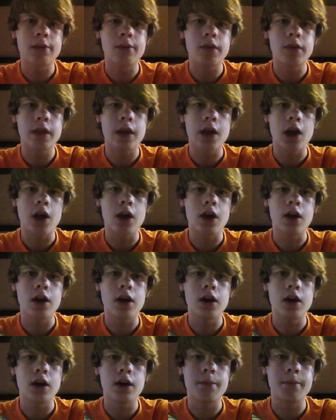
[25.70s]
in there.
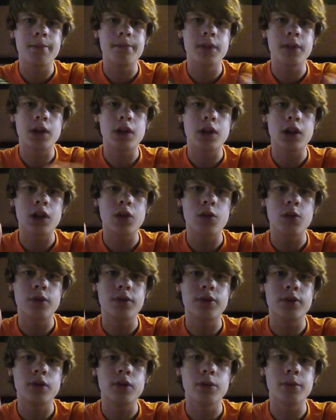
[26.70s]
The click
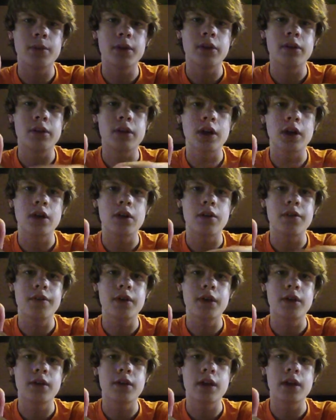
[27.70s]
wheel's still missing. I'll
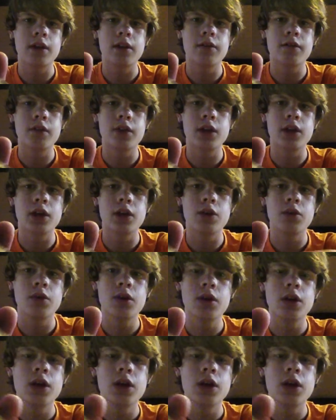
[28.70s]
fix that in the video.